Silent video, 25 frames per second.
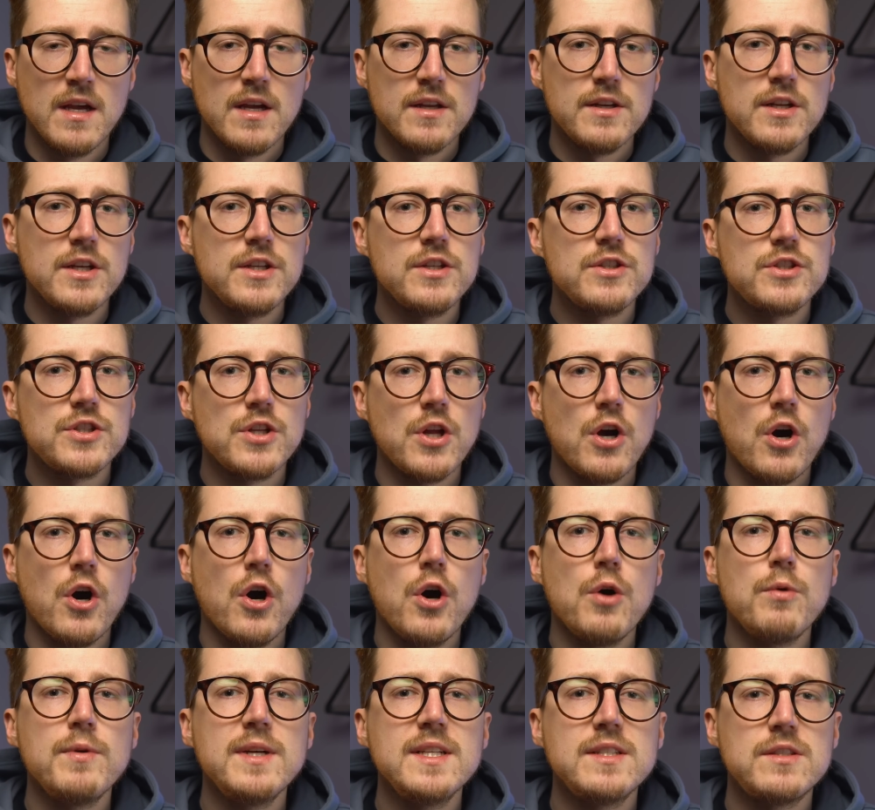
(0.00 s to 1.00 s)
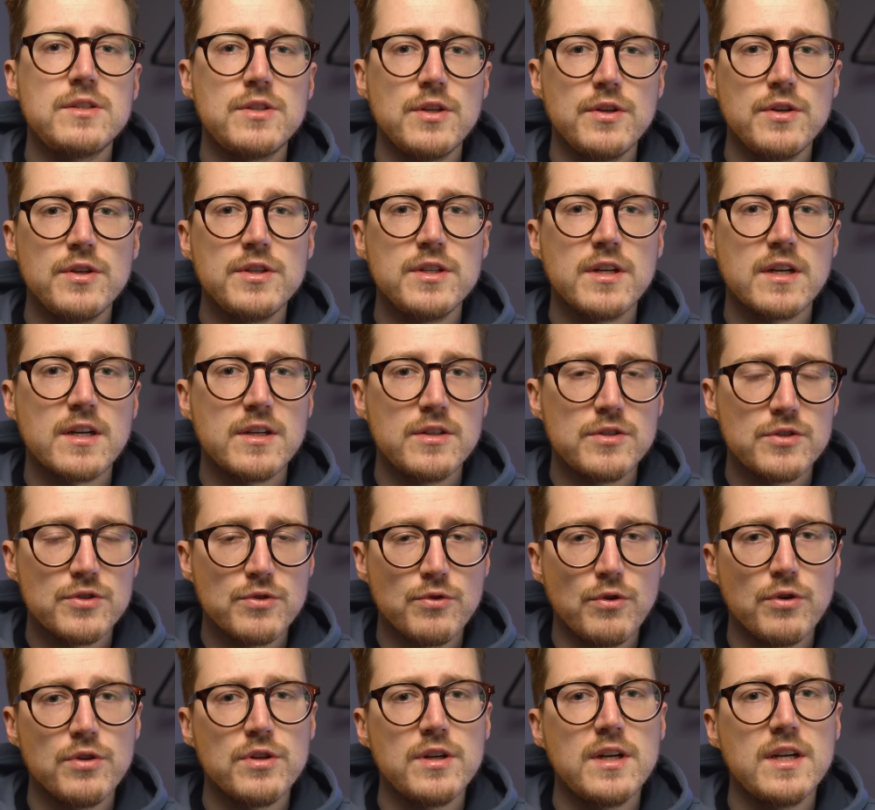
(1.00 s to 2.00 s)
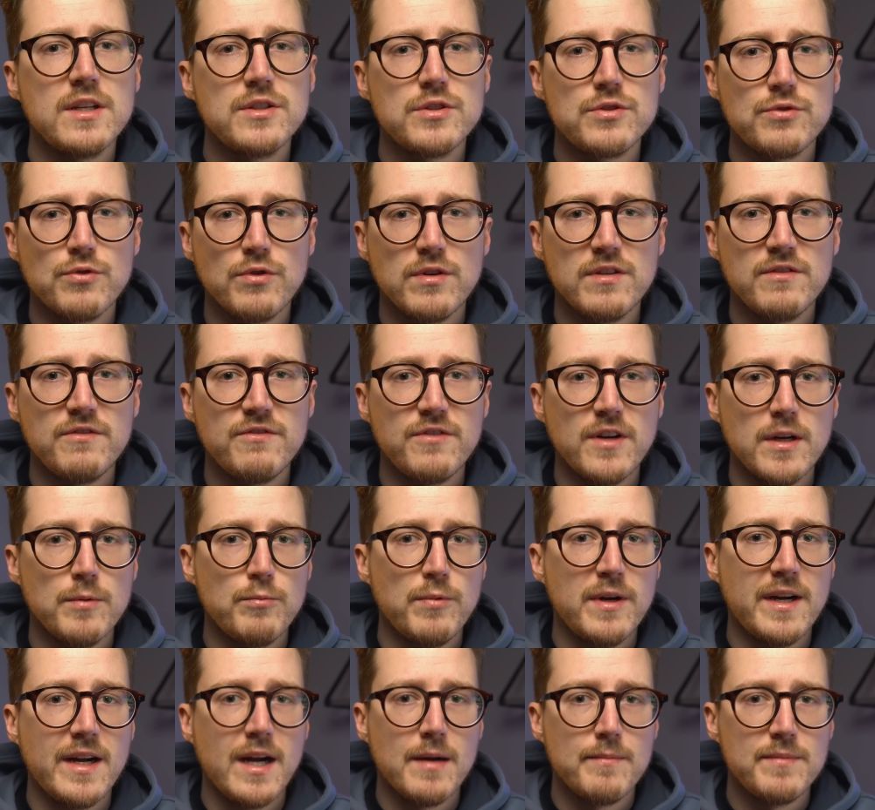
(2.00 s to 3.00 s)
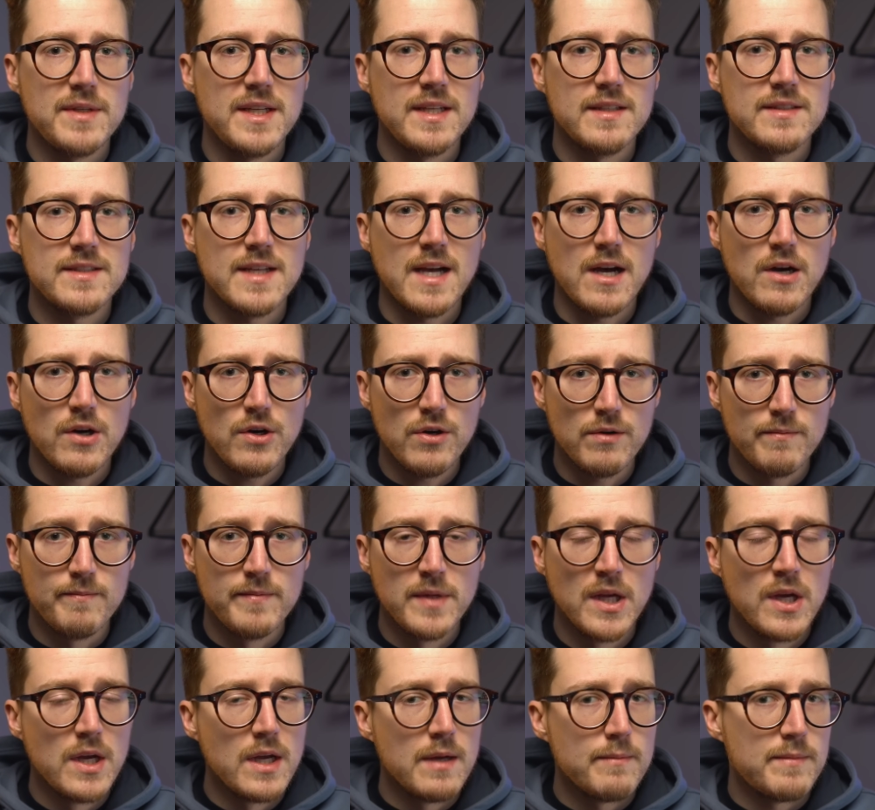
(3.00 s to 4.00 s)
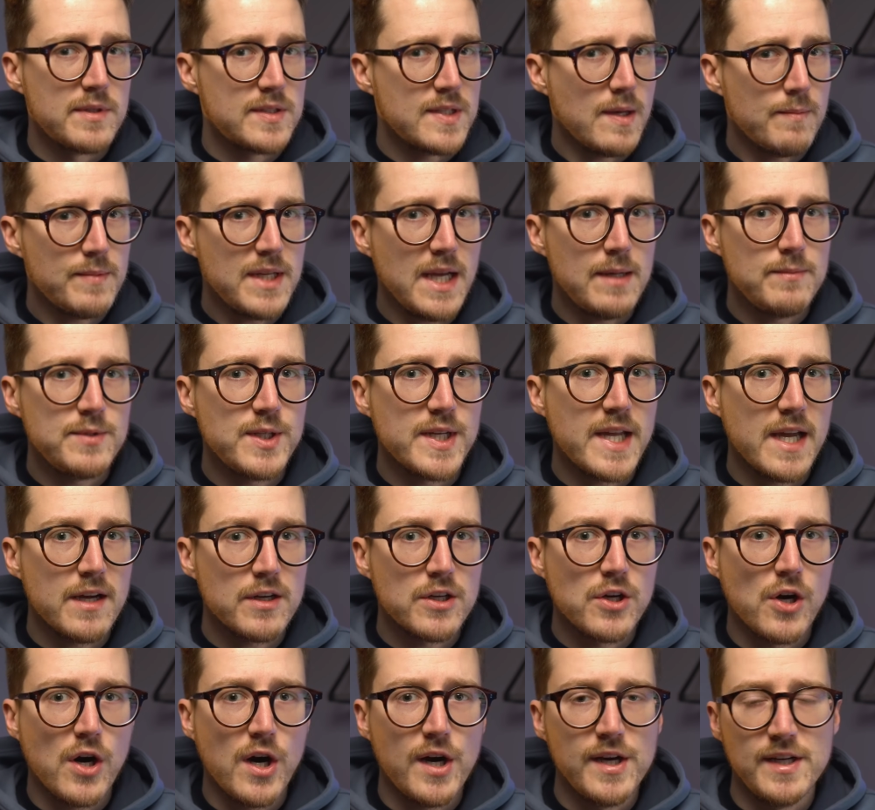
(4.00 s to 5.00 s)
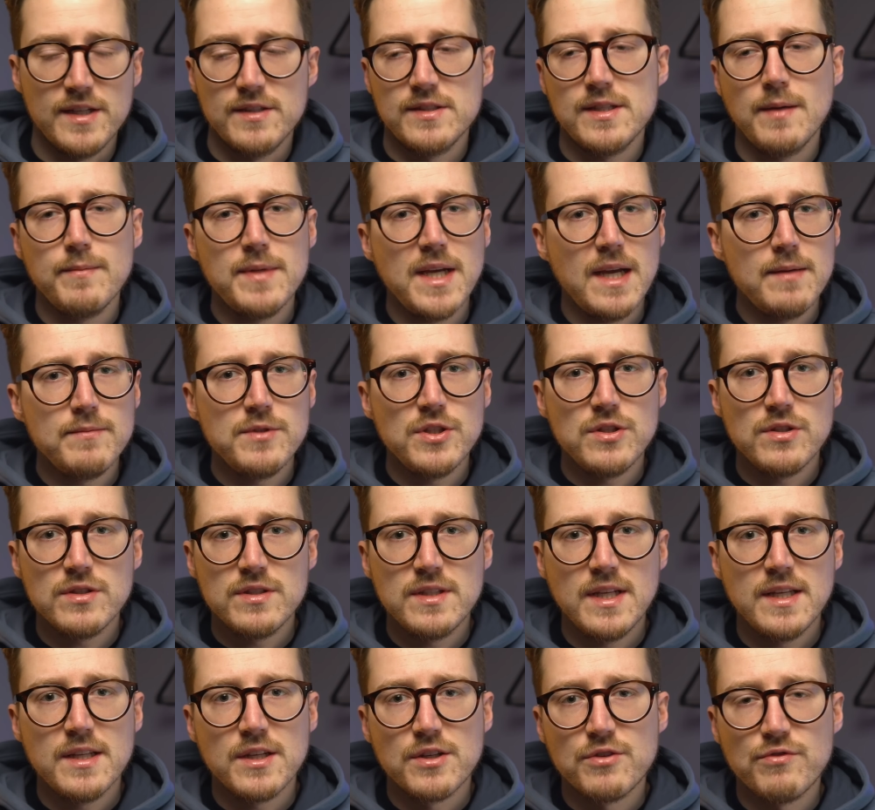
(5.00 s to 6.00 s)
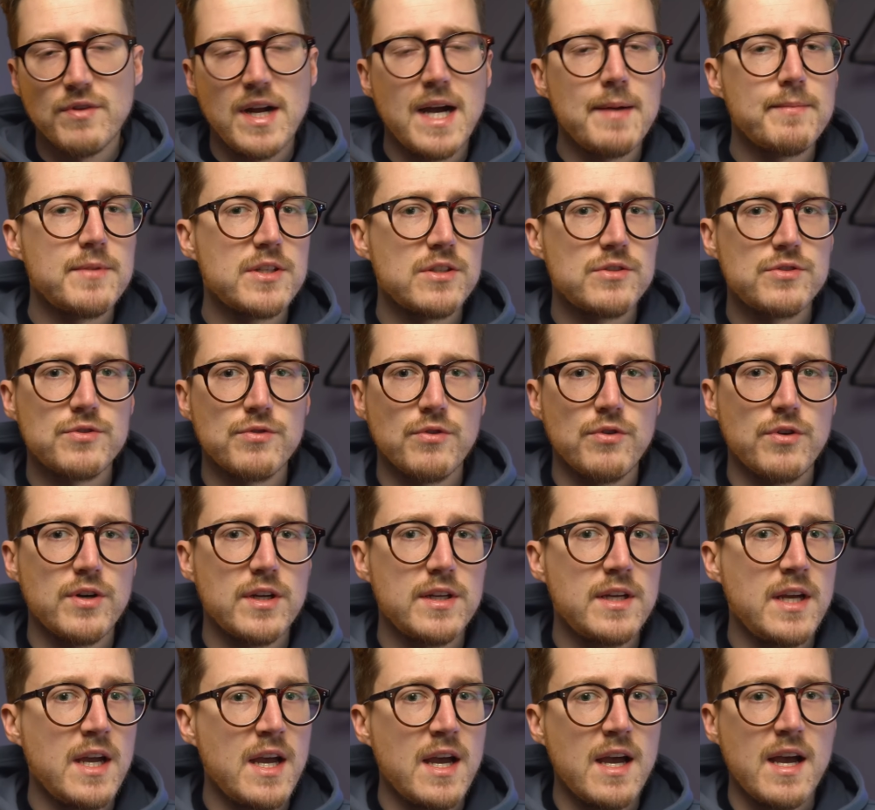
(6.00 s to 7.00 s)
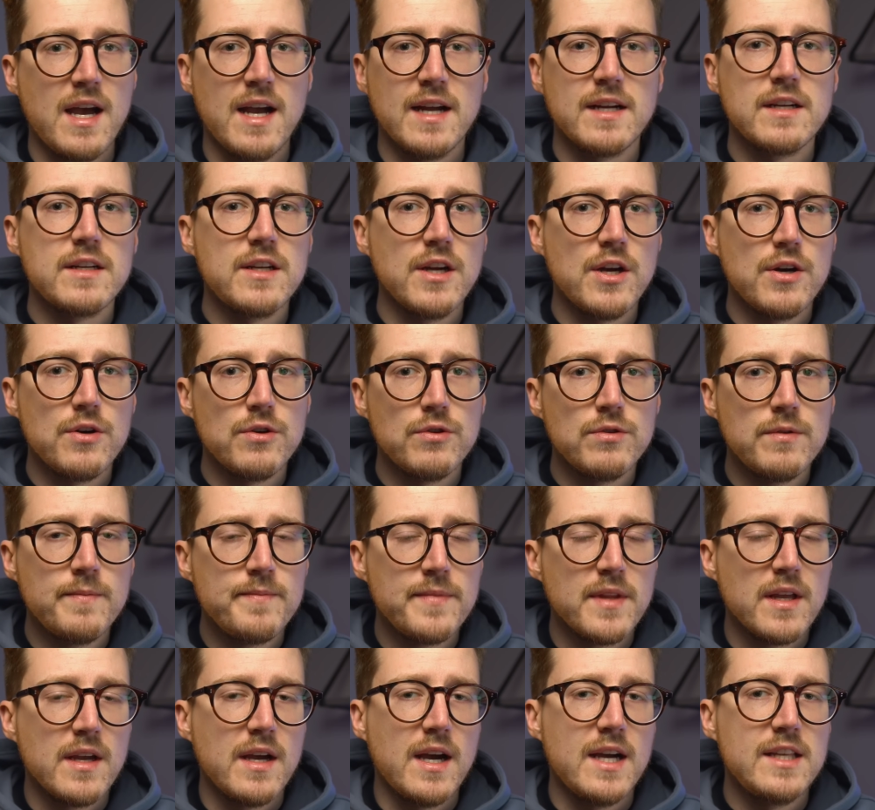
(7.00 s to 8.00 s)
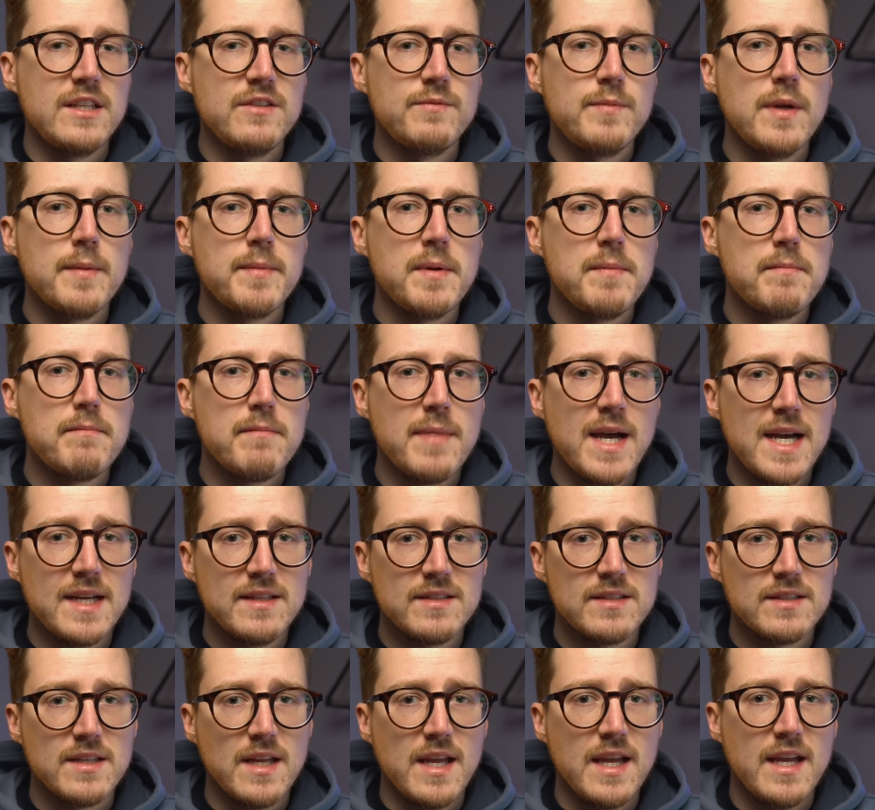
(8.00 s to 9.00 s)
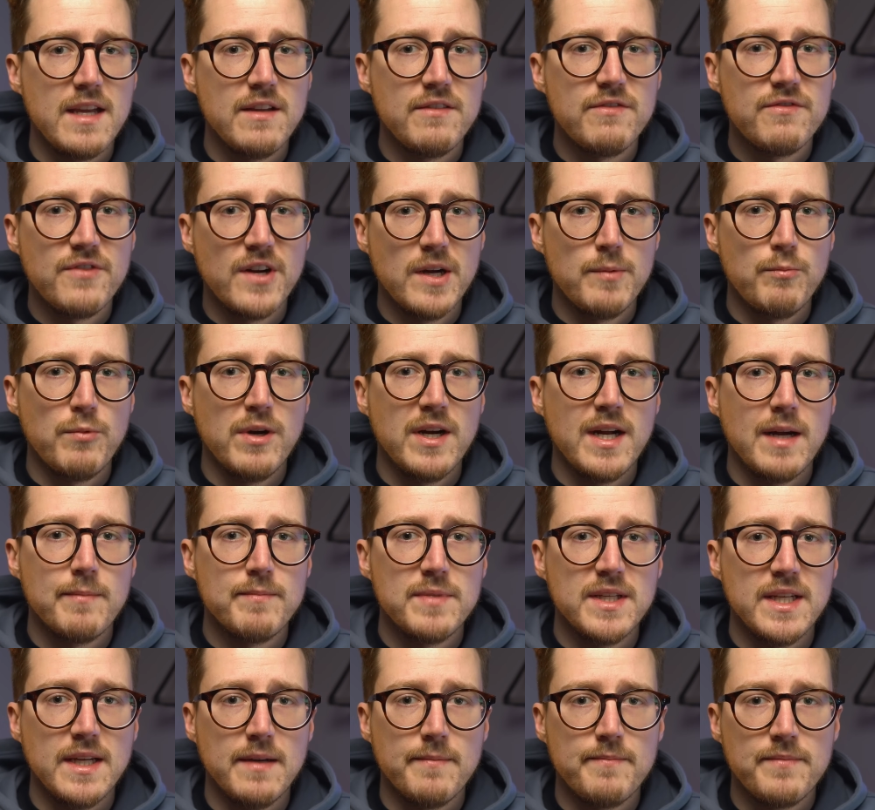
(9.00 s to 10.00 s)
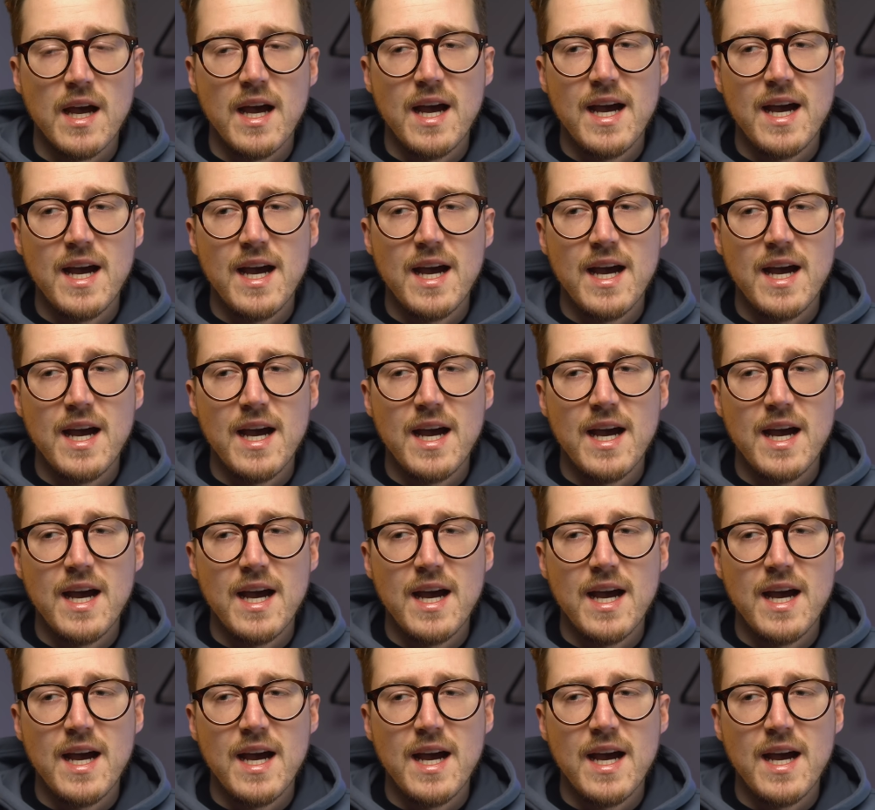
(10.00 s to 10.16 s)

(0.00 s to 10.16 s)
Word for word: Now, you should always do your controller and drone firmware updates at home, but sometimes you get caught out. Sometimes you just need to grab your drone and go, and you've maybe missed a firmware update.